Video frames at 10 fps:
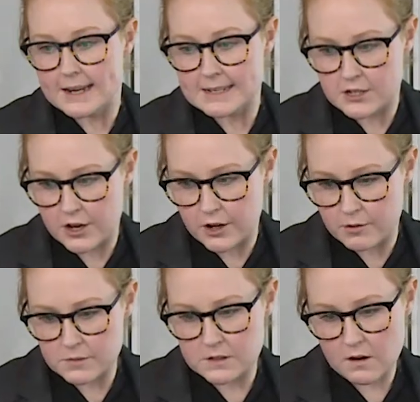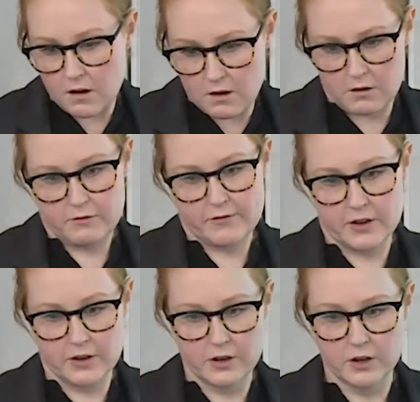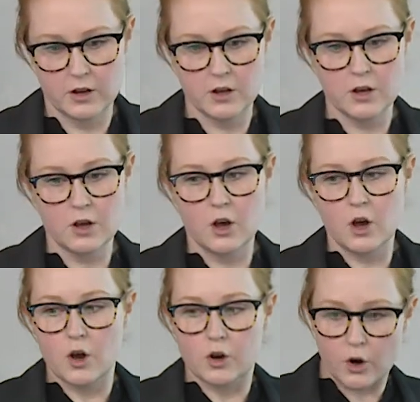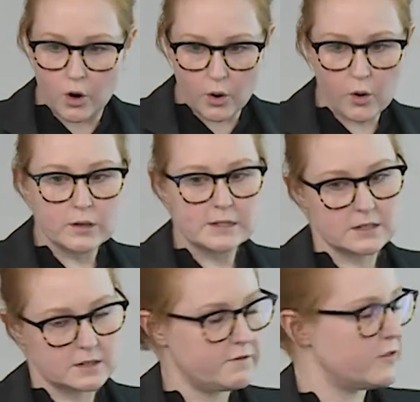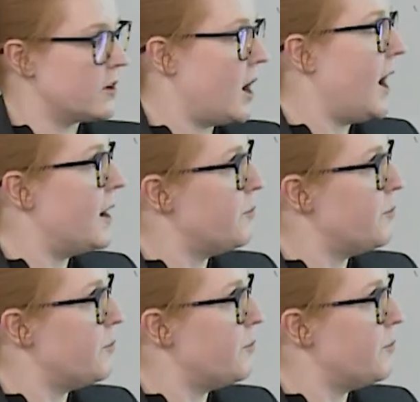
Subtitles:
In terms of causes for a high